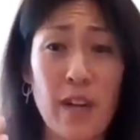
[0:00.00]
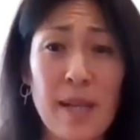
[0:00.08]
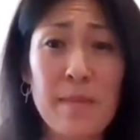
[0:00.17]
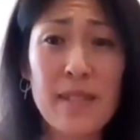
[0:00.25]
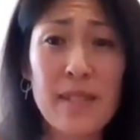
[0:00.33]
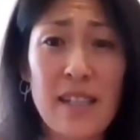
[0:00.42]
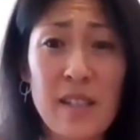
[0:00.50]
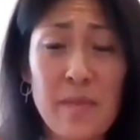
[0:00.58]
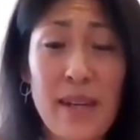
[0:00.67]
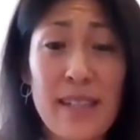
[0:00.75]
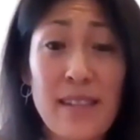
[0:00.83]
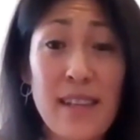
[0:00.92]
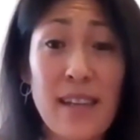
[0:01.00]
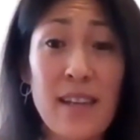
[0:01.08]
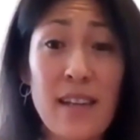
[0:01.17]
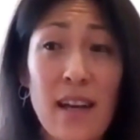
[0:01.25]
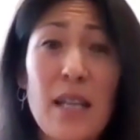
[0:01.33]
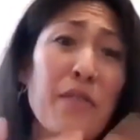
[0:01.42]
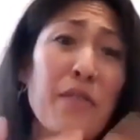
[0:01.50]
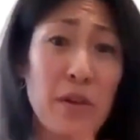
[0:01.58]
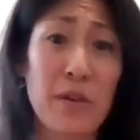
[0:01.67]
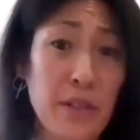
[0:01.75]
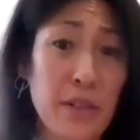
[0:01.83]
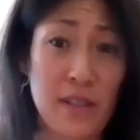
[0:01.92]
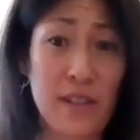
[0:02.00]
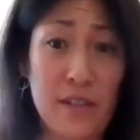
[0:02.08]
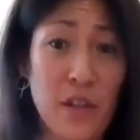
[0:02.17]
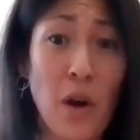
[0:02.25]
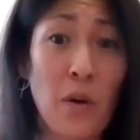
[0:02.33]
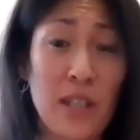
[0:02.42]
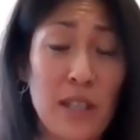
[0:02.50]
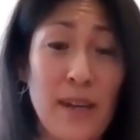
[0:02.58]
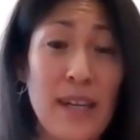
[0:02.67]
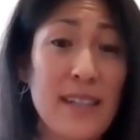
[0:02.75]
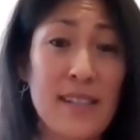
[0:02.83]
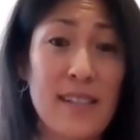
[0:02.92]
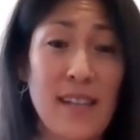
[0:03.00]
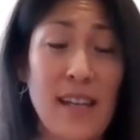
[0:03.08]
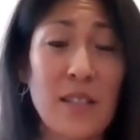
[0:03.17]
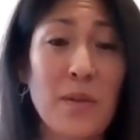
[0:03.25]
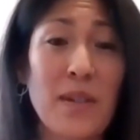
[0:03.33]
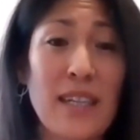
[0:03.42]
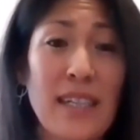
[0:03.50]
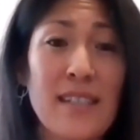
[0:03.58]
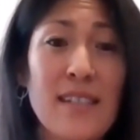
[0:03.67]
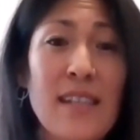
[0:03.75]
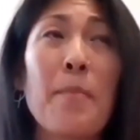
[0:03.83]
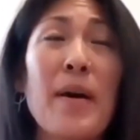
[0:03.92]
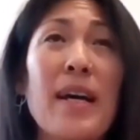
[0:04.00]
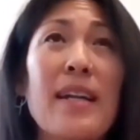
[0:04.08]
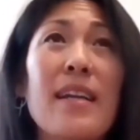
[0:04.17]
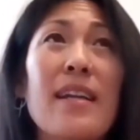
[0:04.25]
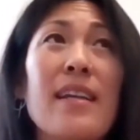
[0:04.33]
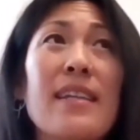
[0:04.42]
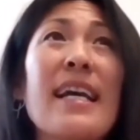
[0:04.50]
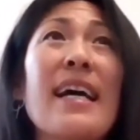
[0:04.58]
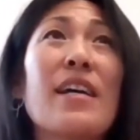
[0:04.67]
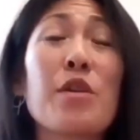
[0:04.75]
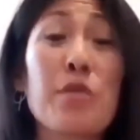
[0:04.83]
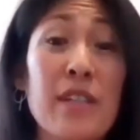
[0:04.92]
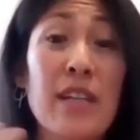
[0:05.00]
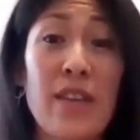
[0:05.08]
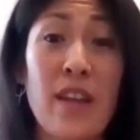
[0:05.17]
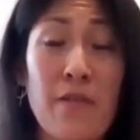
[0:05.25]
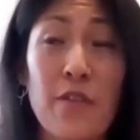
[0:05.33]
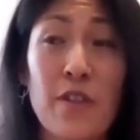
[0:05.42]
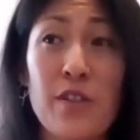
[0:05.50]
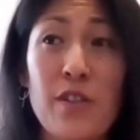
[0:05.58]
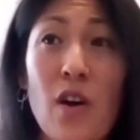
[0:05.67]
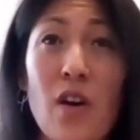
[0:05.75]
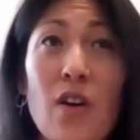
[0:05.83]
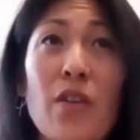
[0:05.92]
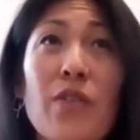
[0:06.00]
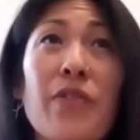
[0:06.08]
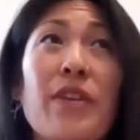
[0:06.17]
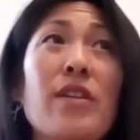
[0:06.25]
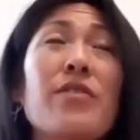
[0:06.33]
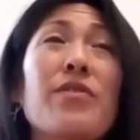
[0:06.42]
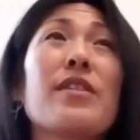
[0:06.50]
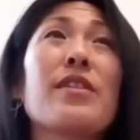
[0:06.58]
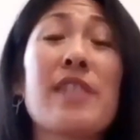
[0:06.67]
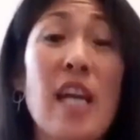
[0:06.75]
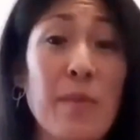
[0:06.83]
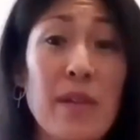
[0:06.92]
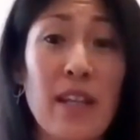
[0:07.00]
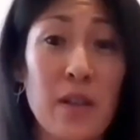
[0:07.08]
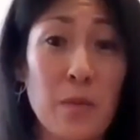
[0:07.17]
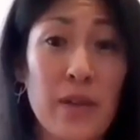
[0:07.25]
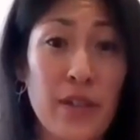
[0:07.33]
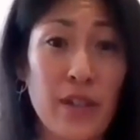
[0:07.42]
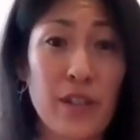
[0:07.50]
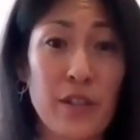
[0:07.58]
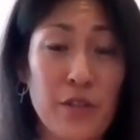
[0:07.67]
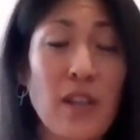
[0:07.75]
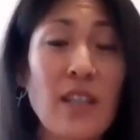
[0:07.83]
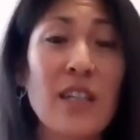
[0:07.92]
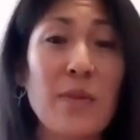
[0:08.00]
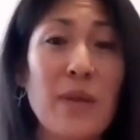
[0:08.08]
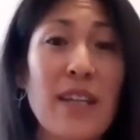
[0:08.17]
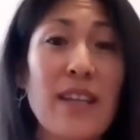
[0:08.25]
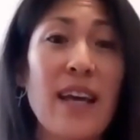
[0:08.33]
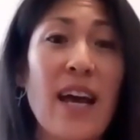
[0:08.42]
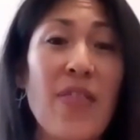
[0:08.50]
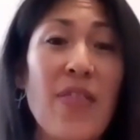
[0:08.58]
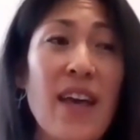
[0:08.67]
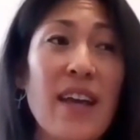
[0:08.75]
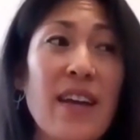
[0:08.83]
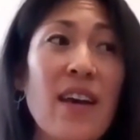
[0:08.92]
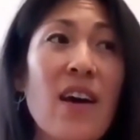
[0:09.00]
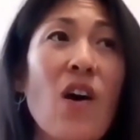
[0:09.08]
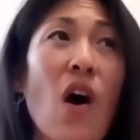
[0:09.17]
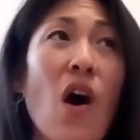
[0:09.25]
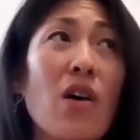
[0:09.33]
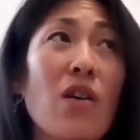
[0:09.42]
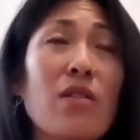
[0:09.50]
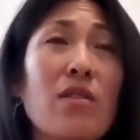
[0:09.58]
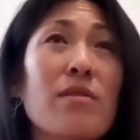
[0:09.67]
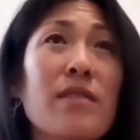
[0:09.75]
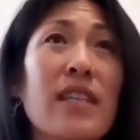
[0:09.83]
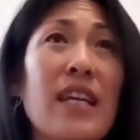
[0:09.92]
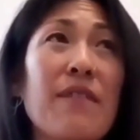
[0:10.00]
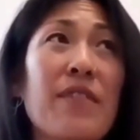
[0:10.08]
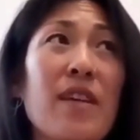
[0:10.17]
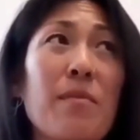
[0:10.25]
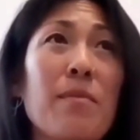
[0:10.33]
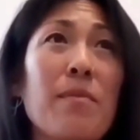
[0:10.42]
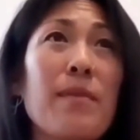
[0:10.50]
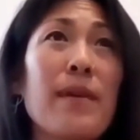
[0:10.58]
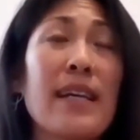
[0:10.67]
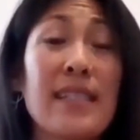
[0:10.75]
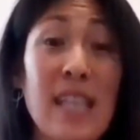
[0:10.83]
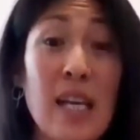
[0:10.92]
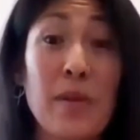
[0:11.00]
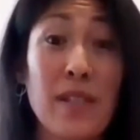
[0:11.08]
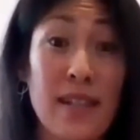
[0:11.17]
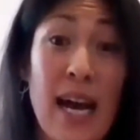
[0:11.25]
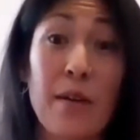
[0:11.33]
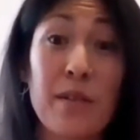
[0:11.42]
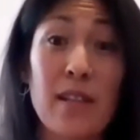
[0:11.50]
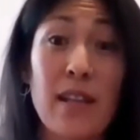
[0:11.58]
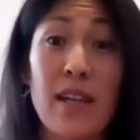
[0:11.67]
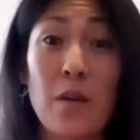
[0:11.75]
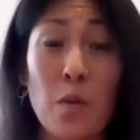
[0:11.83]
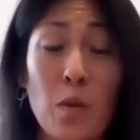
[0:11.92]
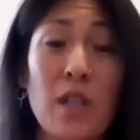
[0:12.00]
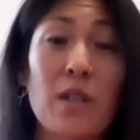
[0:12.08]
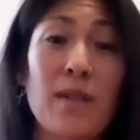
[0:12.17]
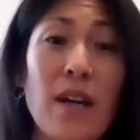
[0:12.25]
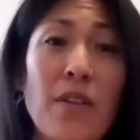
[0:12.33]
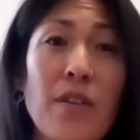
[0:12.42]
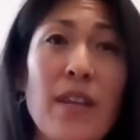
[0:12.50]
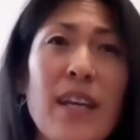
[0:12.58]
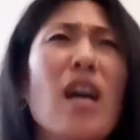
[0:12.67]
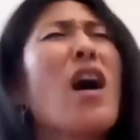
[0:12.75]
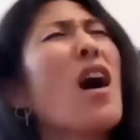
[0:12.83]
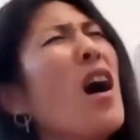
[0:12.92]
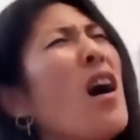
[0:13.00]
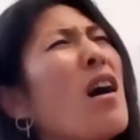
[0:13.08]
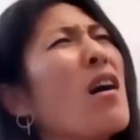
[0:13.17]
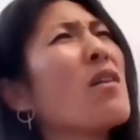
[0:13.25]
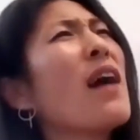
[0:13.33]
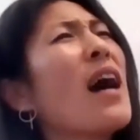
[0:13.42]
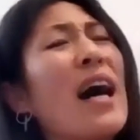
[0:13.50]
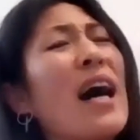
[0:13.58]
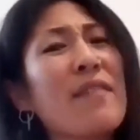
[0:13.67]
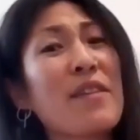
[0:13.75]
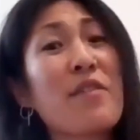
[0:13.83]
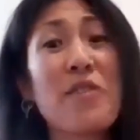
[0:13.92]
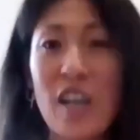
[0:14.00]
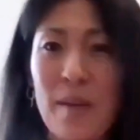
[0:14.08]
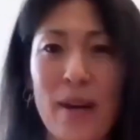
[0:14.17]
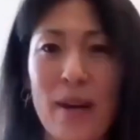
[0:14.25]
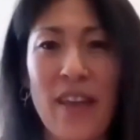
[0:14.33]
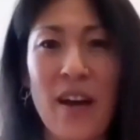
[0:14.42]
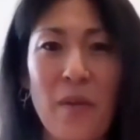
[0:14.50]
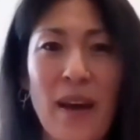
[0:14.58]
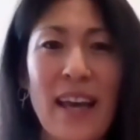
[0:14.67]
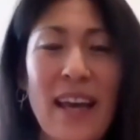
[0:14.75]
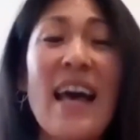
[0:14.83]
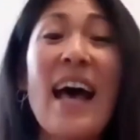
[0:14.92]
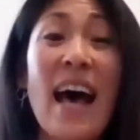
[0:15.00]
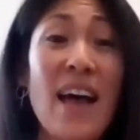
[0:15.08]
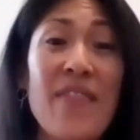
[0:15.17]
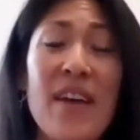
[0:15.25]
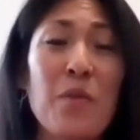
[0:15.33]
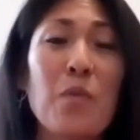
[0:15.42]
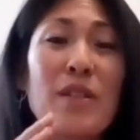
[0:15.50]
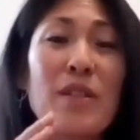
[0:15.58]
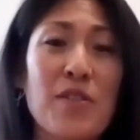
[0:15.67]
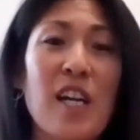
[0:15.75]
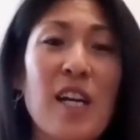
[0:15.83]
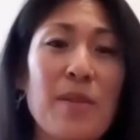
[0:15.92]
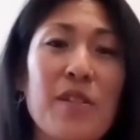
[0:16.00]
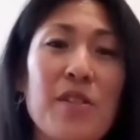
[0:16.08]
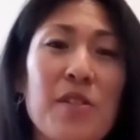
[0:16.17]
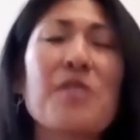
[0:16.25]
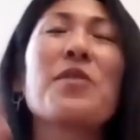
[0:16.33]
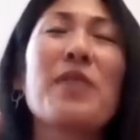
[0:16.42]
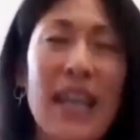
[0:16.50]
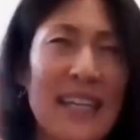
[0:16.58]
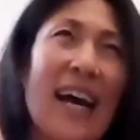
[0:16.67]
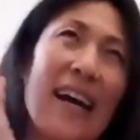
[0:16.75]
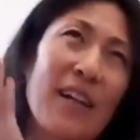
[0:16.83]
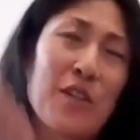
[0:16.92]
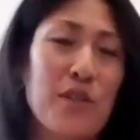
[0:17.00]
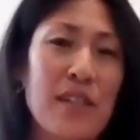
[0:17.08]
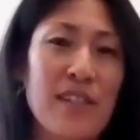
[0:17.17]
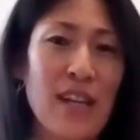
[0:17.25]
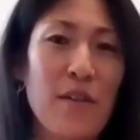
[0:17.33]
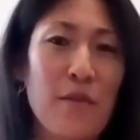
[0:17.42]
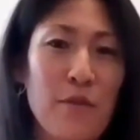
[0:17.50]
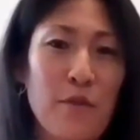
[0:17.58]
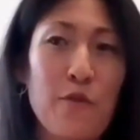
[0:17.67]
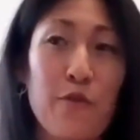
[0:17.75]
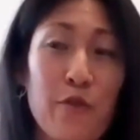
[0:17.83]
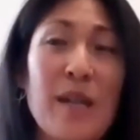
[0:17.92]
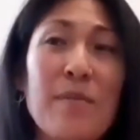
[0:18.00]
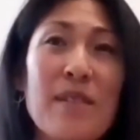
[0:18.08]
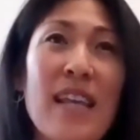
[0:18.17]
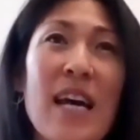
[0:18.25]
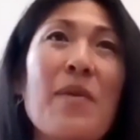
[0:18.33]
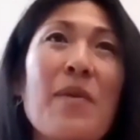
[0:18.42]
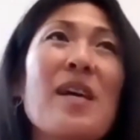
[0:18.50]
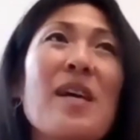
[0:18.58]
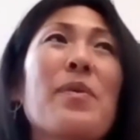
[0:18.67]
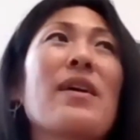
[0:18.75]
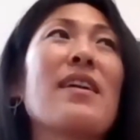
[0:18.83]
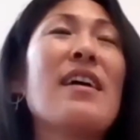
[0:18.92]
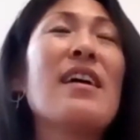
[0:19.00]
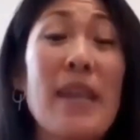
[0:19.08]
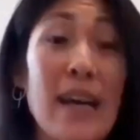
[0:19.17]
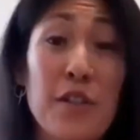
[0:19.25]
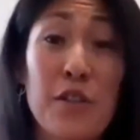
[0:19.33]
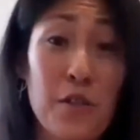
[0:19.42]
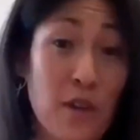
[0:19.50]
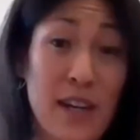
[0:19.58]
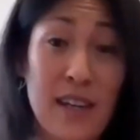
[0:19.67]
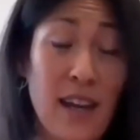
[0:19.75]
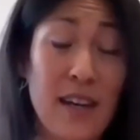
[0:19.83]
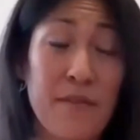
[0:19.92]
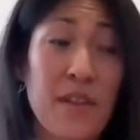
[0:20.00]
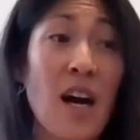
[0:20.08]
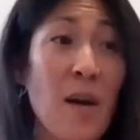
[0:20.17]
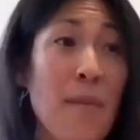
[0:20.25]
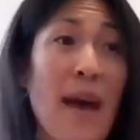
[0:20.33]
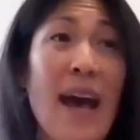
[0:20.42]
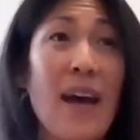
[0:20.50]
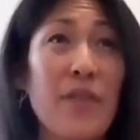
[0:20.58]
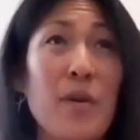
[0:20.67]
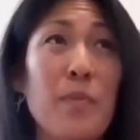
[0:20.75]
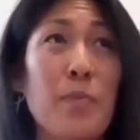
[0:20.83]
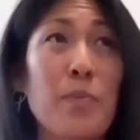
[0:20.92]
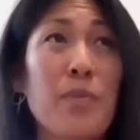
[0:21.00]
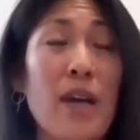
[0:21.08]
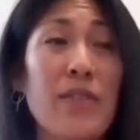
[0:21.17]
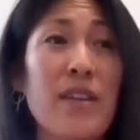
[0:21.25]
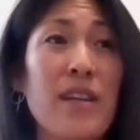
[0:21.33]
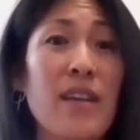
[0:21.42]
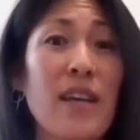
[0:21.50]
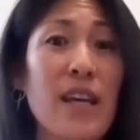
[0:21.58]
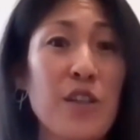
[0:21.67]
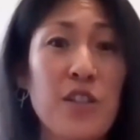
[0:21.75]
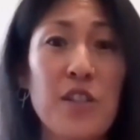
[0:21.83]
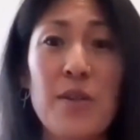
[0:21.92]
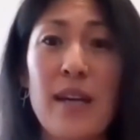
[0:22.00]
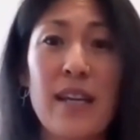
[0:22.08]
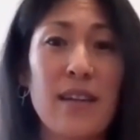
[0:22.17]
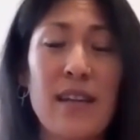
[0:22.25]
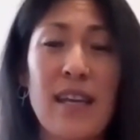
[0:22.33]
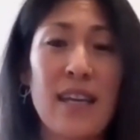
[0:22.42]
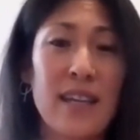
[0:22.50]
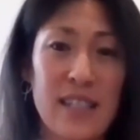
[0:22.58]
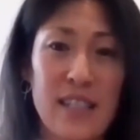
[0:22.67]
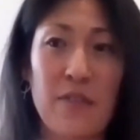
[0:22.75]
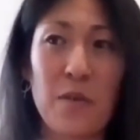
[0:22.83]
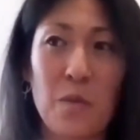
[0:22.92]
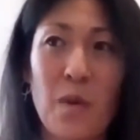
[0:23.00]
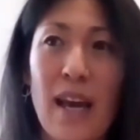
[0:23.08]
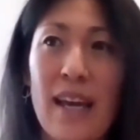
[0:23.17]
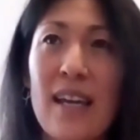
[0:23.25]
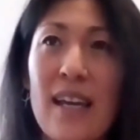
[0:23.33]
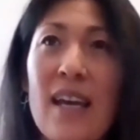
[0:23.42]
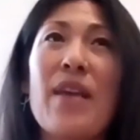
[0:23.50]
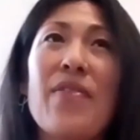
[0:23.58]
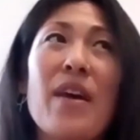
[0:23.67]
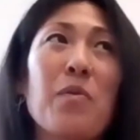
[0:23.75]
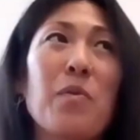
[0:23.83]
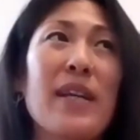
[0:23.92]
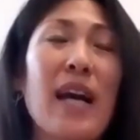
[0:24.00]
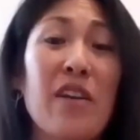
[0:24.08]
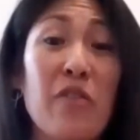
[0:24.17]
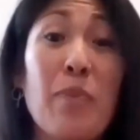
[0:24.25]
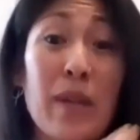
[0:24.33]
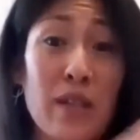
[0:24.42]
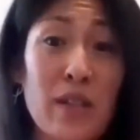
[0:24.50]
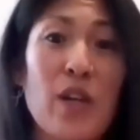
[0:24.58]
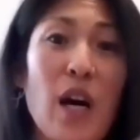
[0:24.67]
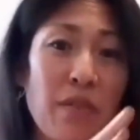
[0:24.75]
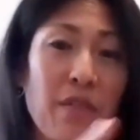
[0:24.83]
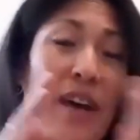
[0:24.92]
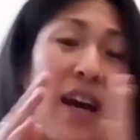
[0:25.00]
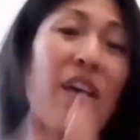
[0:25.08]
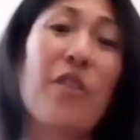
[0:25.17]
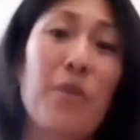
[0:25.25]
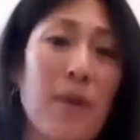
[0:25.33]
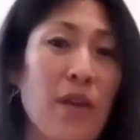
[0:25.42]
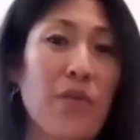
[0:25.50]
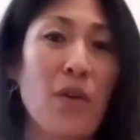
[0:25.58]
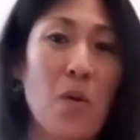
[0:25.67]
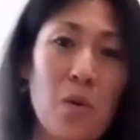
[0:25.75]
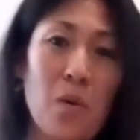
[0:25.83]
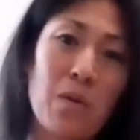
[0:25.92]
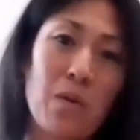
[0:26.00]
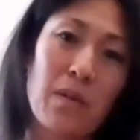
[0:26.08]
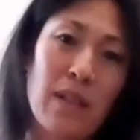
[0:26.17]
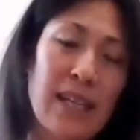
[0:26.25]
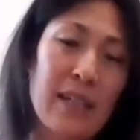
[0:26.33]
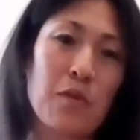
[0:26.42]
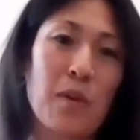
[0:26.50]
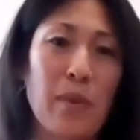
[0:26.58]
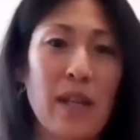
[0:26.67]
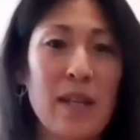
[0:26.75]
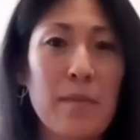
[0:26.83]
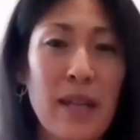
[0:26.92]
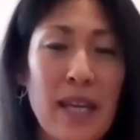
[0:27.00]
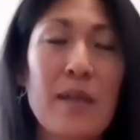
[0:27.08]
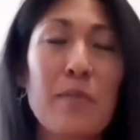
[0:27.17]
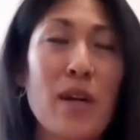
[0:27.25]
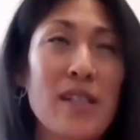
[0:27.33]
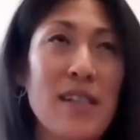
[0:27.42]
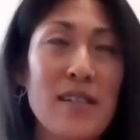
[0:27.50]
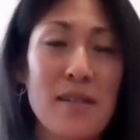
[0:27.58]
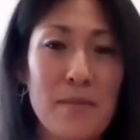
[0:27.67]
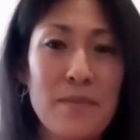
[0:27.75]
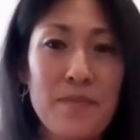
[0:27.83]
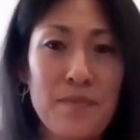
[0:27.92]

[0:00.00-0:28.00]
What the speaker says: framed as mindset, even though you're totally right. That's exactly what it is. But yeah, usually on that first call, they'll tell me like what they're struggling with, and then I'll give them examples on how to like work around it. And they're like, oh, I've never thought about it that way. And then once they're able to do so, again, yeah, it's not framed that way, but yeah, just trying to kind of come at the issue in a different way, and then we kind of build off of that throughout the whole like trip planning process.